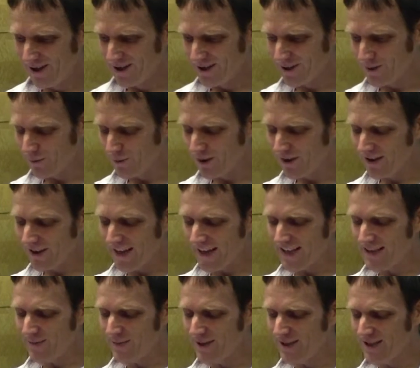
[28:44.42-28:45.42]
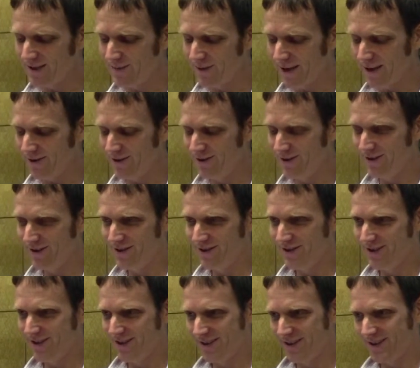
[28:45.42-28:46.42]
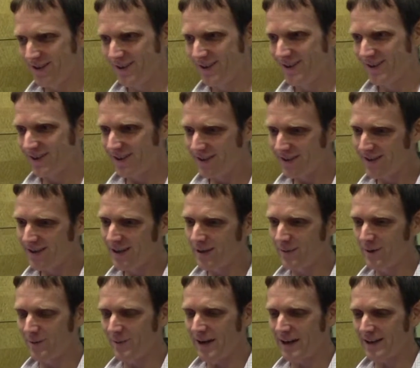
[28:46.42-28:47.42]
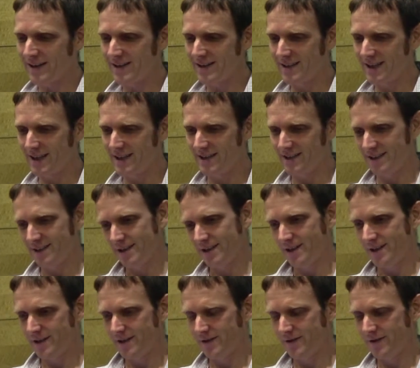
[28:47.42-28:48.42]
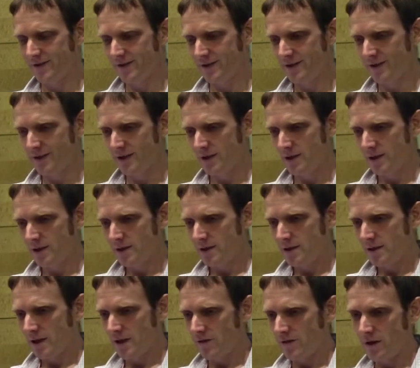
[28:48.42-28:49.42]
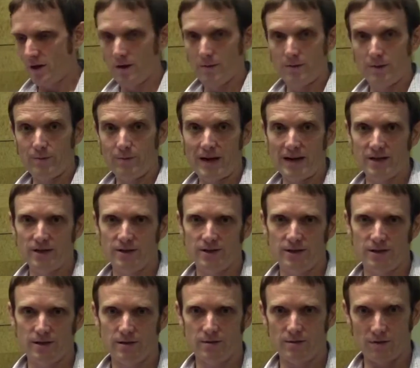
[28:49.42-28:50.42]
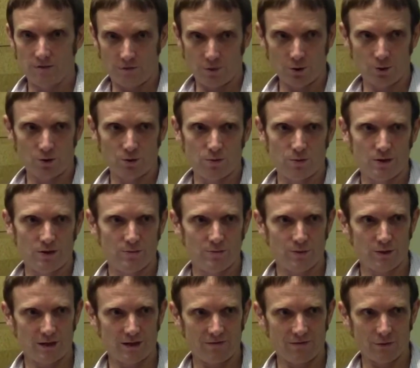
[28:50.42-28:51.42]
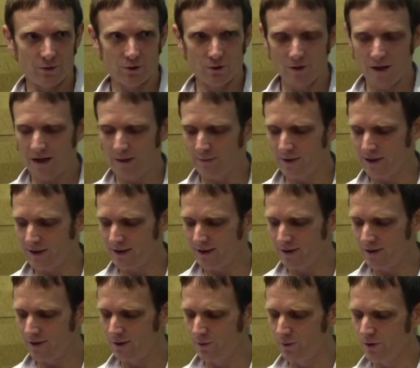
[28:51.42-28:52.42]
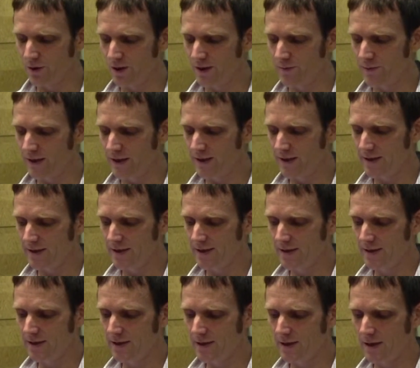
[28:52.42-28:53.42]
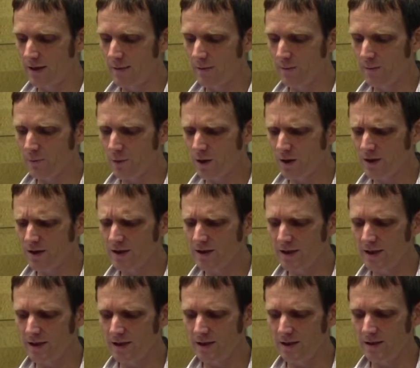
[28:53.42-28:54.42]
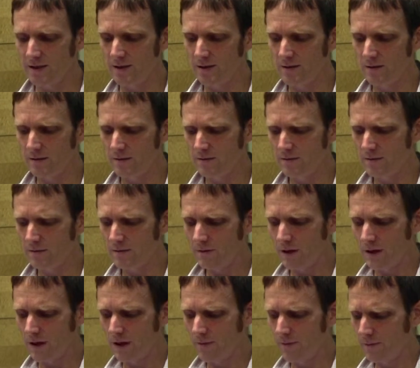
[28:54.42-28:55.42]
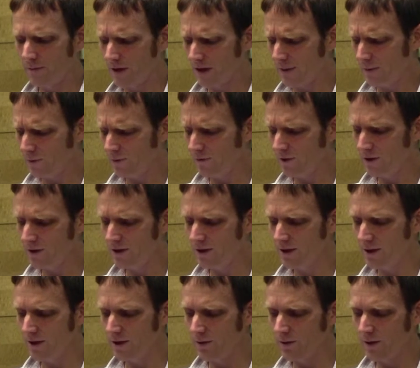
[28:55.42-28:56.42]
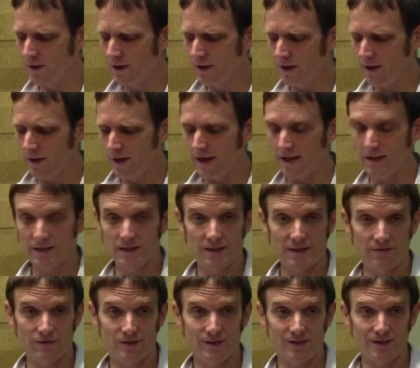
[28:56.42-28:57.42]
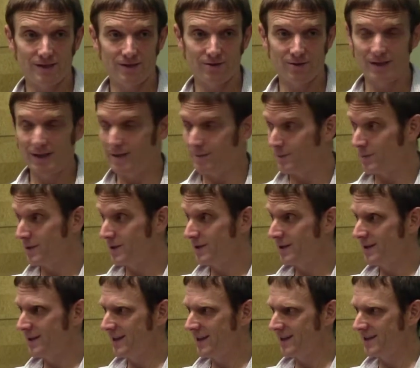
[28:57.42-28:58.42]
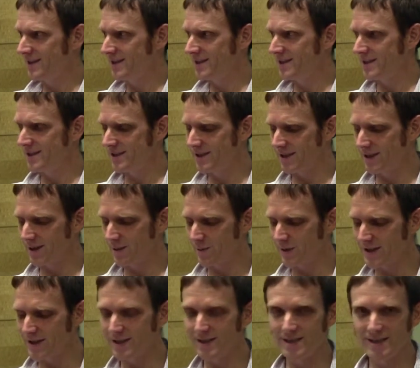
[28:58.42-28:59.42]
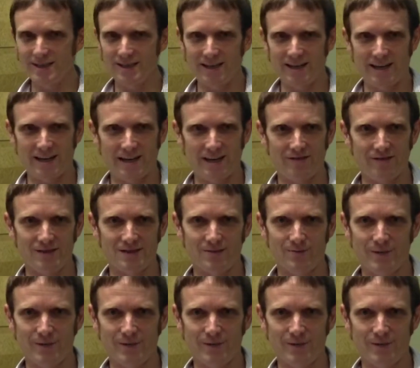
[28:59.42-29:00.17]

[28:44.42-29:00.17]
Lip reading: So one of the aspects about coming back to this idea of imagining the virtual and bringing virtual objects into real space is this project I did a couple of years ago at the San Francisco dump. And this is a residency they have. It's